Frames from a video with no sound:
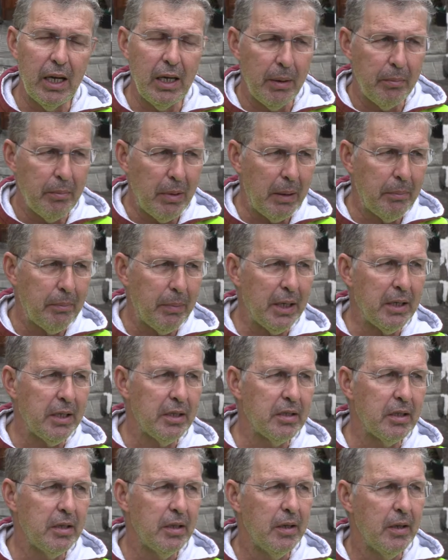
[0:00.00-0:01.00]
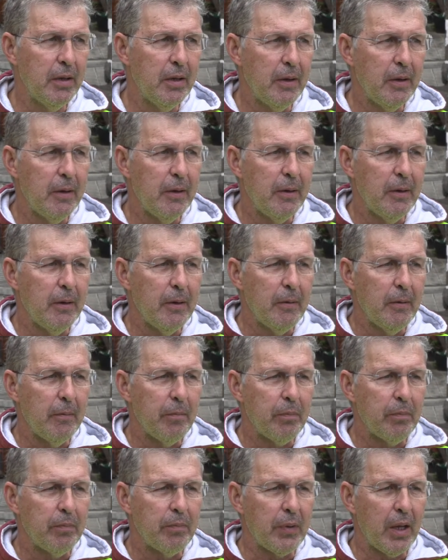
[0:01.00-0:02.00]
Island malpais.
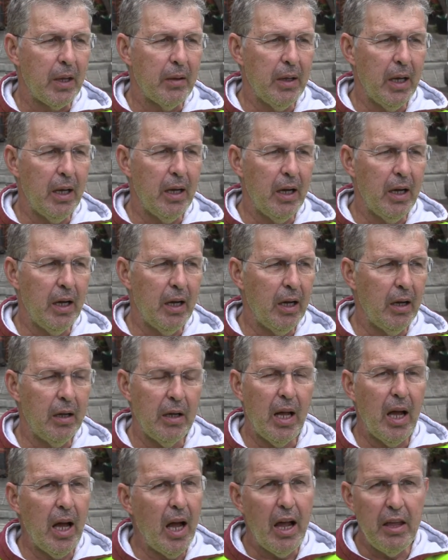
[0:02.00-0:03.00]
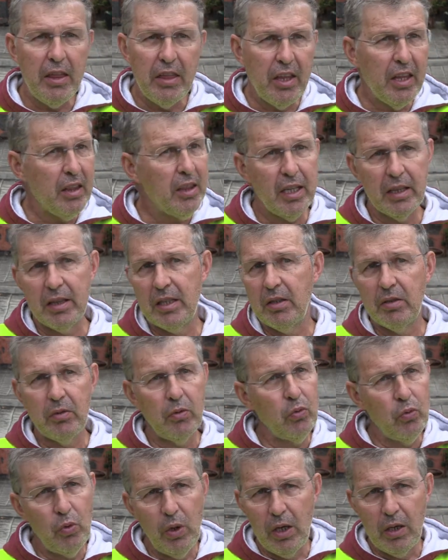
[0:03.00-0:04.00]
Uh, I think that
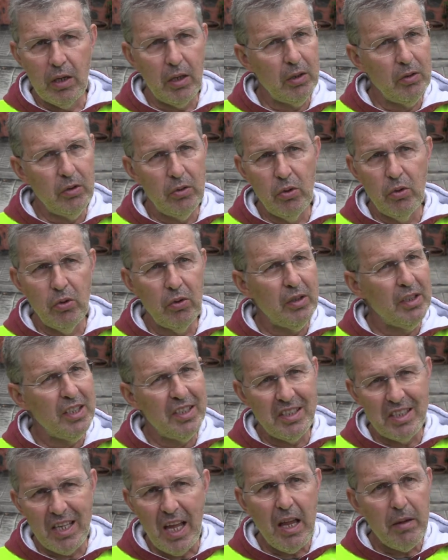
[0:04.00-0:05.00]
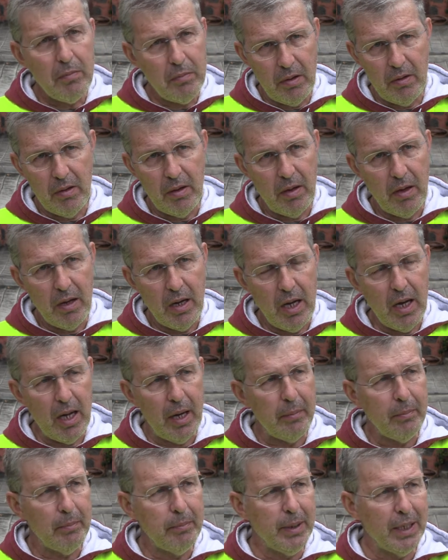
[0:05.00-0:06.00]
we can do the same
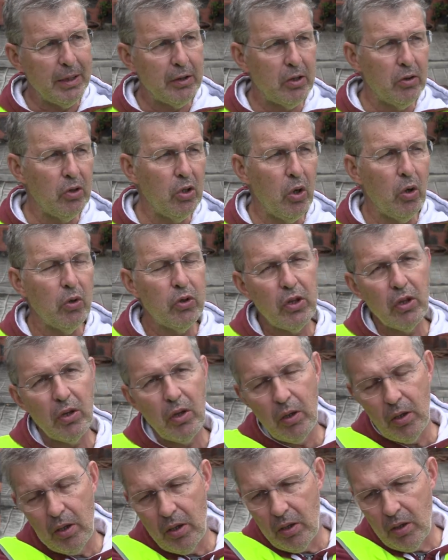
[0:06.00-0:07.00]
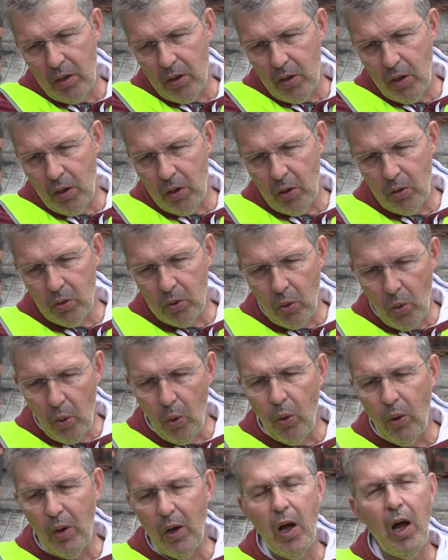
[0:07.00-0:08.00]
here, but not
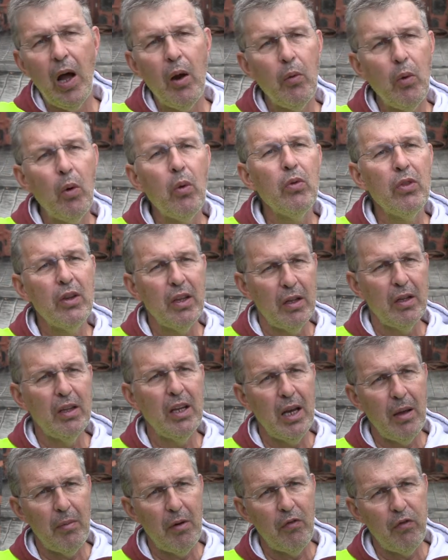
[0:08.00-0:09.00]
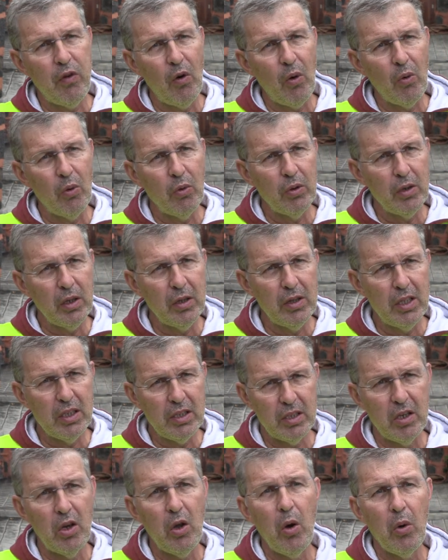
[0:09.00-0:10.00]
all along the, the lava flow in this
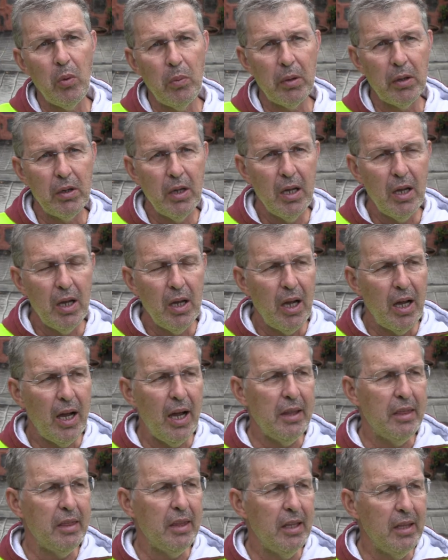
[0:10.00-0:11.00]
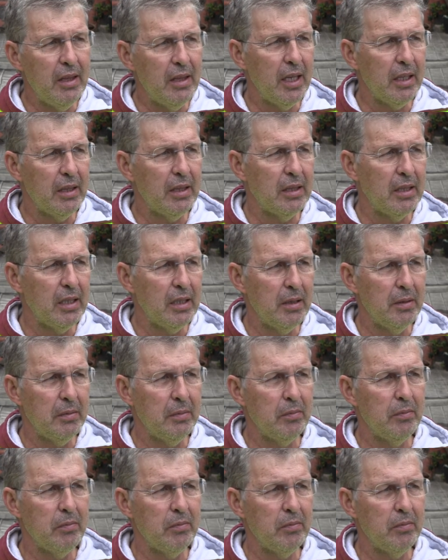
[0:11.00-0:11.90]
slope. I think that uh,